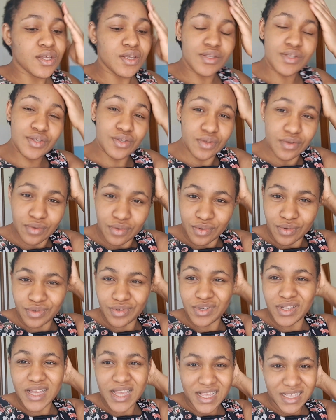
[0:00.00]
So
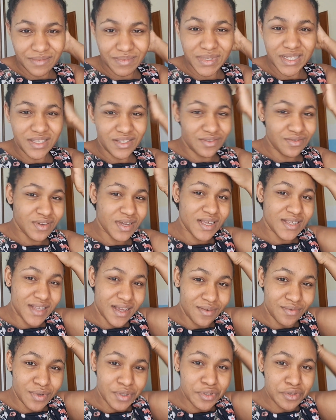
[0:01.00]
you guys, please, you guys
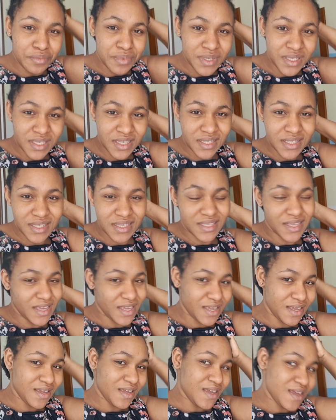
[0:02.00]
are going to be seeing this
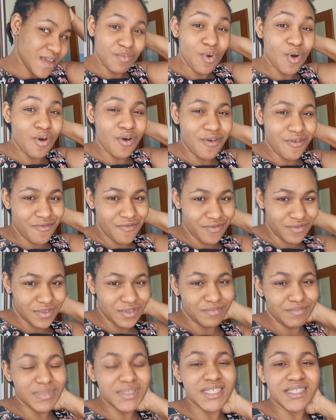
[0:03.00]
hair more often.
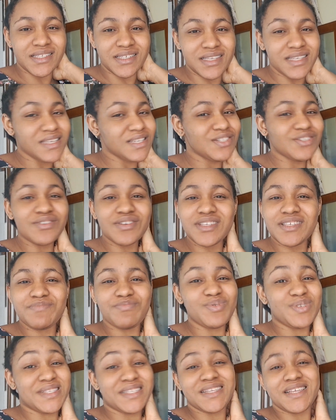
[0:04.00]
Please just
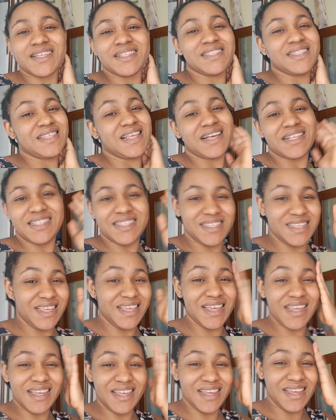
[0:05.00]
pretend that
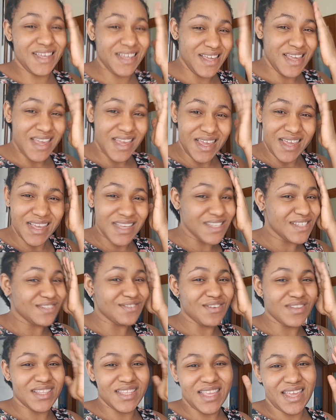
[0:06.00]
it's
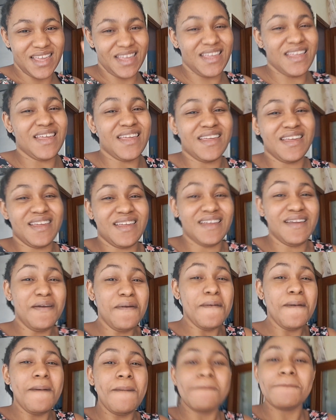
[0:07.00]
not there.
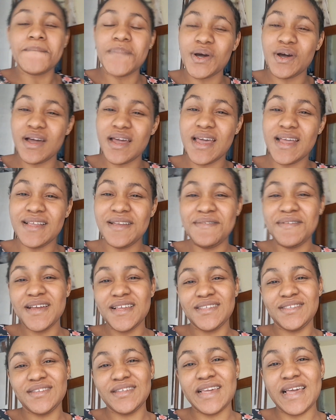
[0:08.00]
But
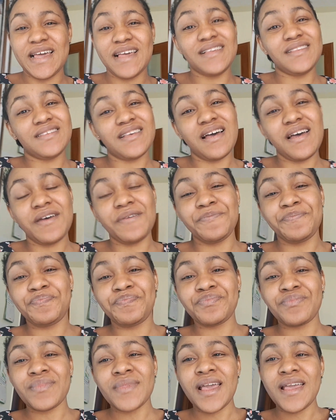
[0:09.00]
anyways, you guys, um
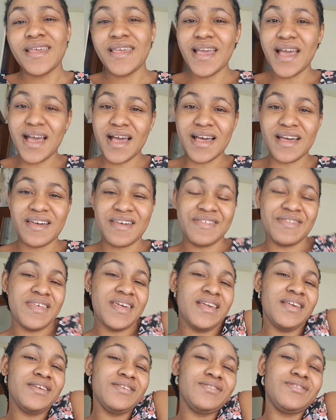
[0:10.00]
yeah,
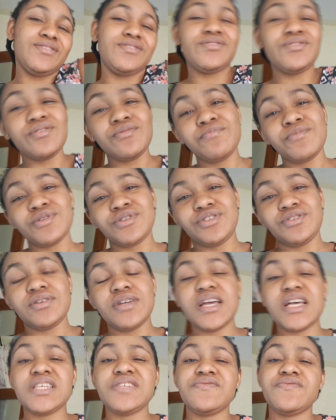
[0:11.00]
thank you so much, you
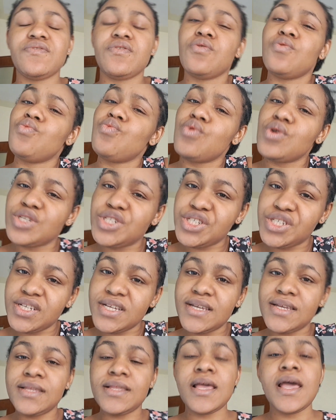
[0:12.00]
guys, for
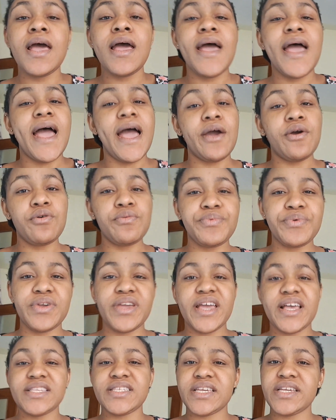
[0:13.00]
watching. I hope you
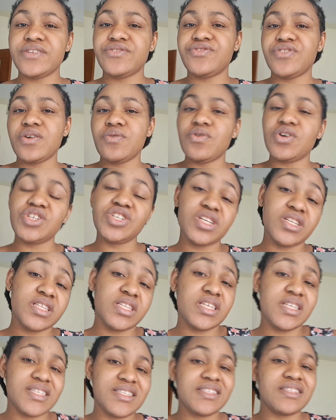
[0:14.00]
guys enjoy watching
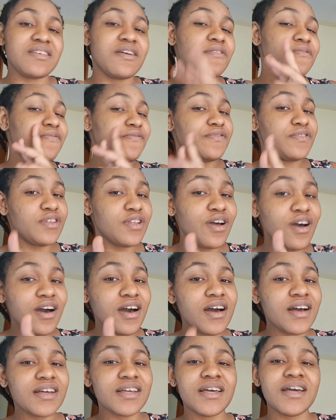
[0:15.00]
this
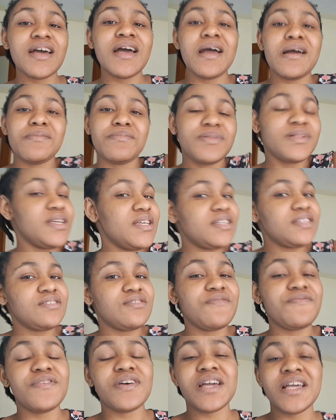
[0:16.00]
vlog. Please
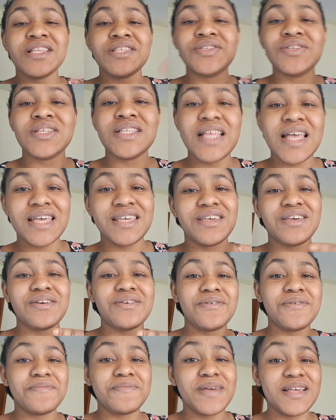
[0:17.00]
don't forget to like,
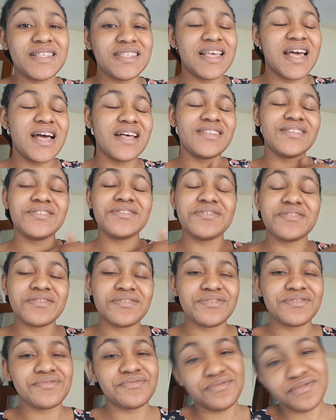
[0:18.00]
comment and
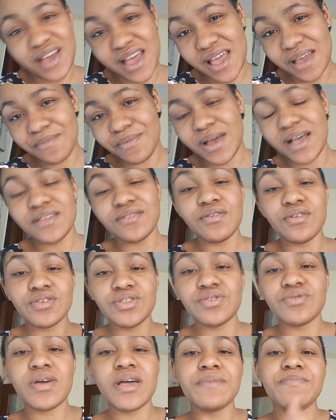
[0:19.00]
subscribe, and
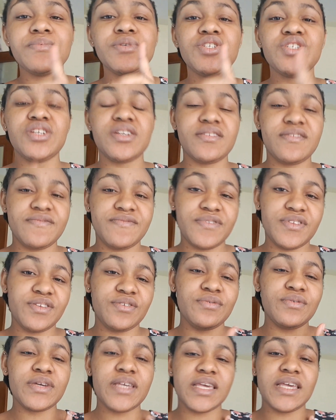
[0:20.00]
also help me share the video.
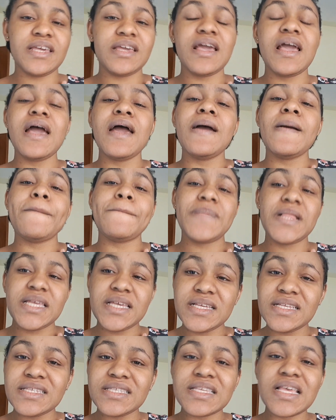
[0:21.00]
Okay,
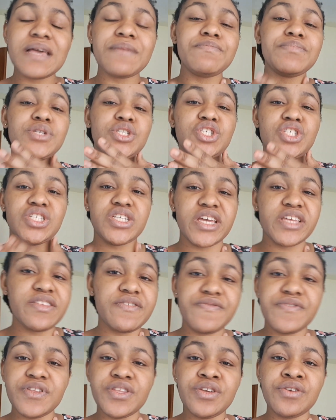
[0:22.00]
please help me share the
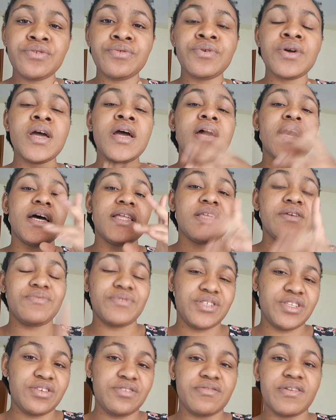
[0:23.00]
video, and I'll
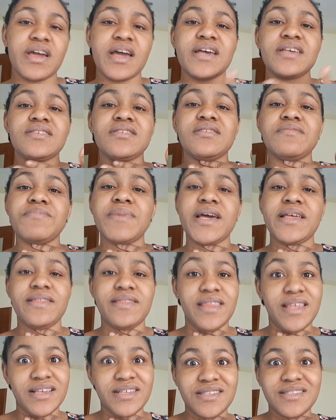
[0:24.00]
see you guys in my
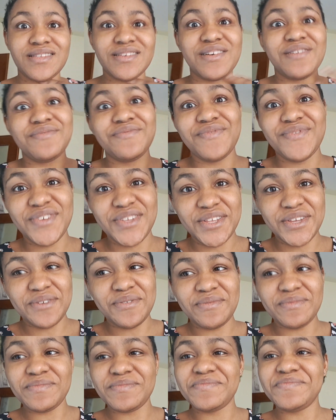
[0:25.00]
next
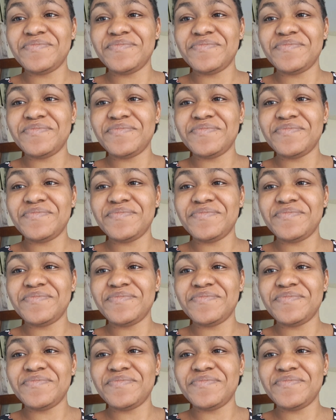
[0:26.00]
video.